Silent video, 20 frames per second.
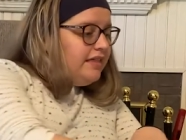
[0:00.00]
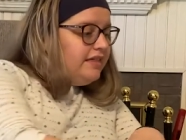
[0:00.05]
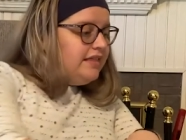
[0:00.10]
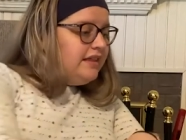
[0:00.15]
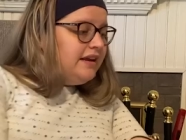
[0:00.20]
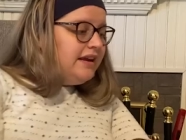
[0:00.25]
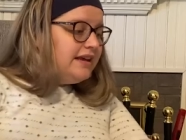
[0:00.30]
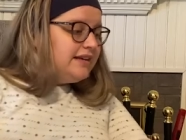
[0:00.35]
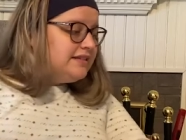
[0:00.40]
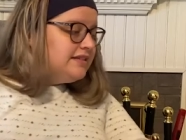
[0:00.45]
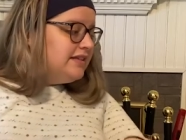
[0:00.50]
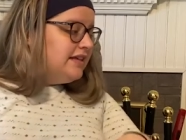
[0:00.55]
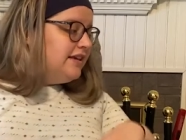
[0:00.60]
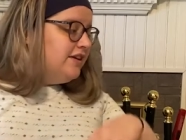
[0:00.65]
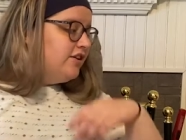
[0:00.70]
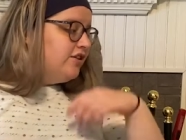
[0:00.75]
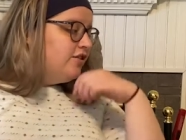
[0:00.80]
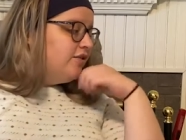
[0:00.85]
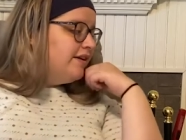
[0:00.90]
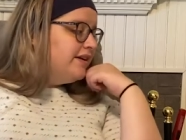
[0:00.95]
The next thing
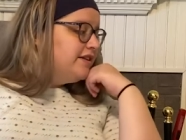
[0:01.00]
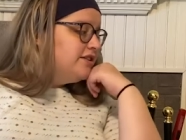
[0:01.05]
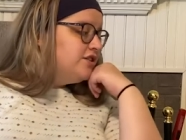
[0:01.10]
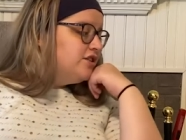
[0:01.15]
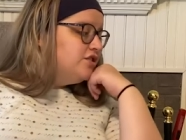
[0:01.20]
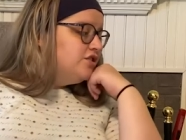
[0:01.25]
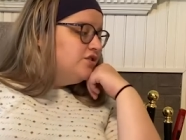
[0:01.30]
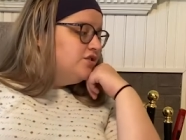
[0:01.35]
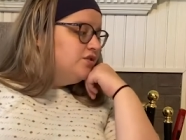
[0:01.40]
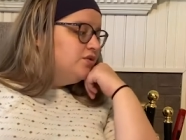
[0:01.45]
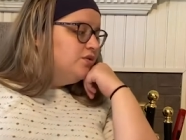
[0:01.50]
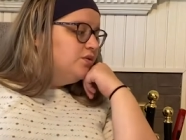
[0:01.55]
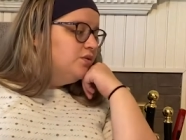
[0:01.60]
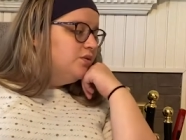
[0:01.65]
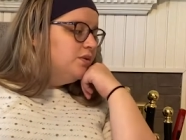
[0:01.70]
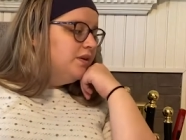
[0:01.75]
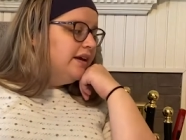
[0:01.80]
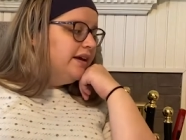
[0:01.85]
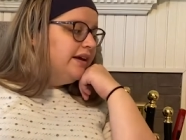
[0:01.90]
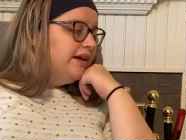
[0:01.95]
you're going to
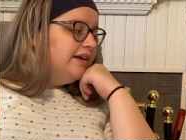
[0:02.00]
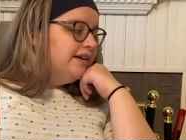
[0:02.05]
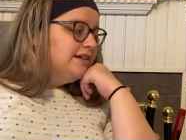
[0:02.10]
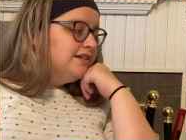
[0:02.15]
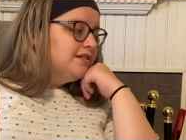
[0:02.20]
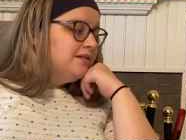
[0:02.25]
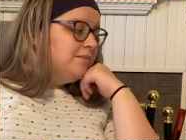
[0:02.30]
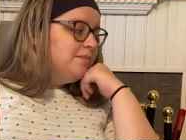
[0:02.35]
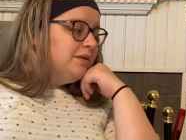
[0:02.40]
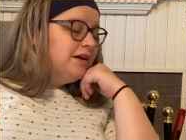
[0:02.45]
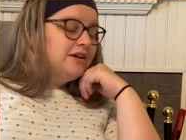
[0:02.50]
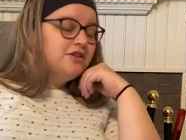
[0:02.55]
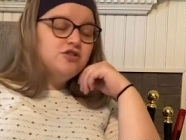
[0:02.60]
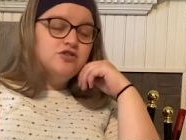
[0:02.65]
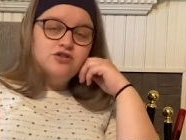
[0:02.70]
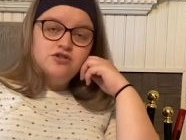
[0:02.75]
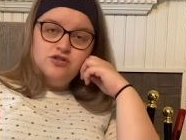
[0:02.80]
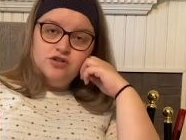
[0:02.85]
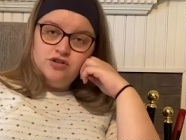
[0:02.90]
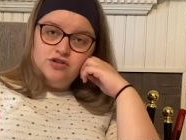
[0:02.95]
do is
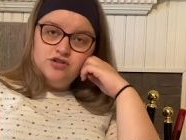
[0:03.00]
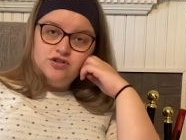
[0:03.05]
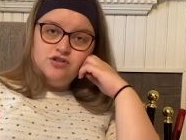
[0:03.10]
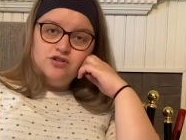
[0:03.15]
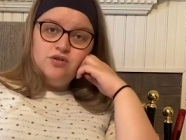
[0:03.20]
picture search.